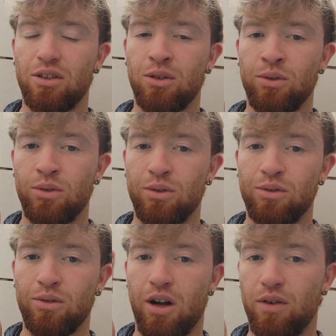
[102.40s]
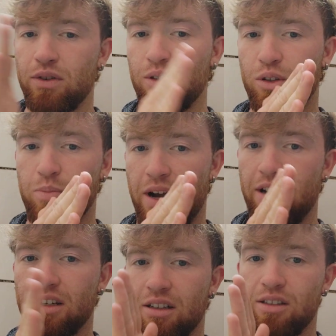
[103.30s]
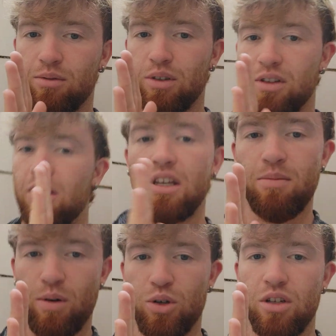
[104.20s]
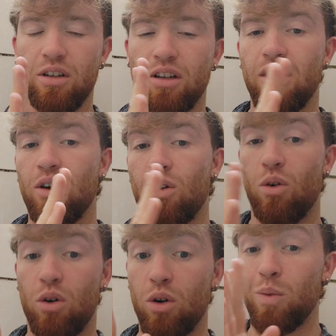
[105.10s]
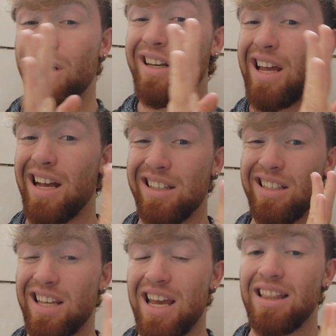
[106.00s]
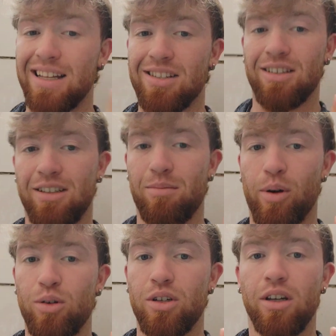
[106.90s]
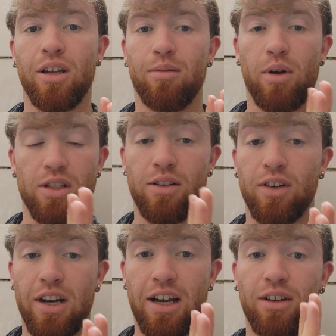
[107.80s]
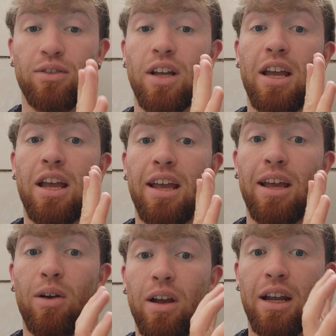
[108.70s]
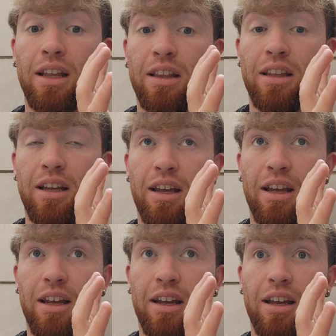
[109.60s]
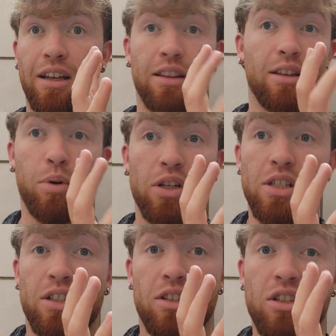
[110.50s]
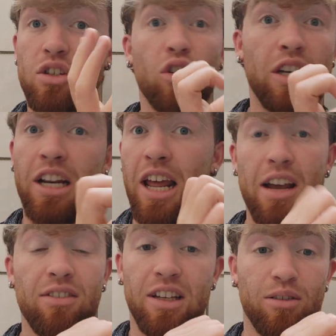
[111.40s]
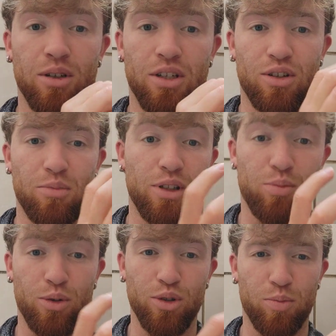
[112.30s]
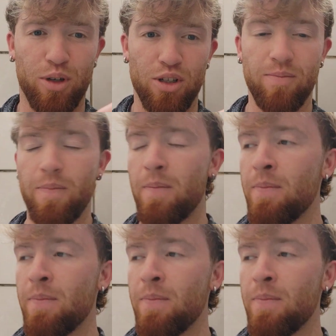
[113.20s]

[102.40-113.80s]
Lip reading: of off a duck's back with the emotion, or we can entertain that certain emotion, positive or negative, in the person that's soaking in everything, which is going to be the sponge person,